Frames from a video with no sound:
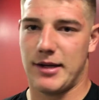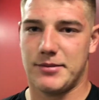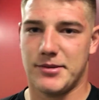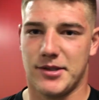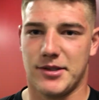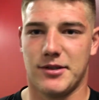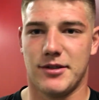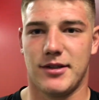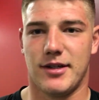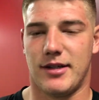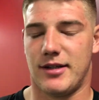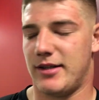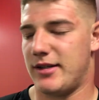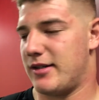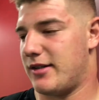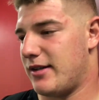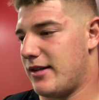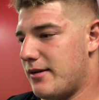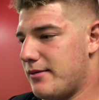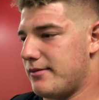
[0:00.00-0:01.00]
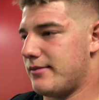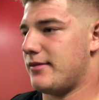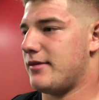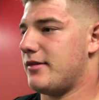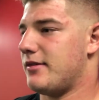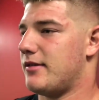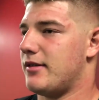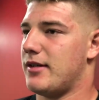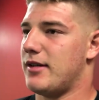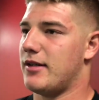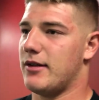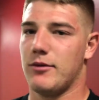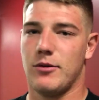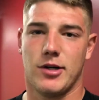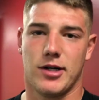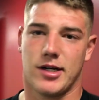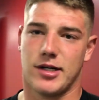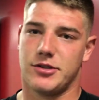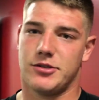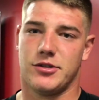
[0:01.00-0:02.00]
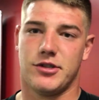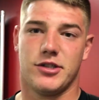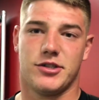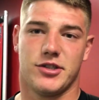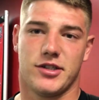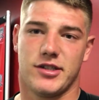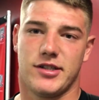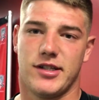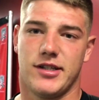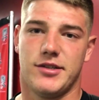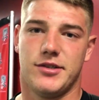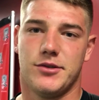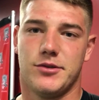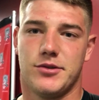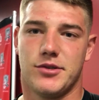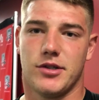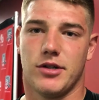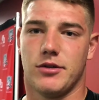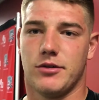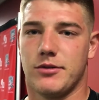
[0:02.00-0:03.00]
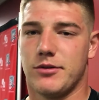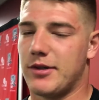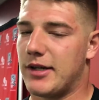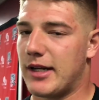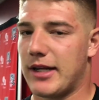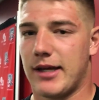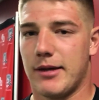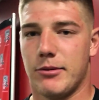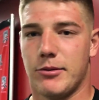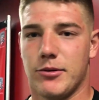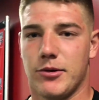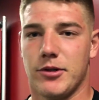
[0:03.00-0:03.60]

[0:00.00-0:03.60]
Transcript: Absolutely. You know, that walk-on tradition continues, so we got to keep it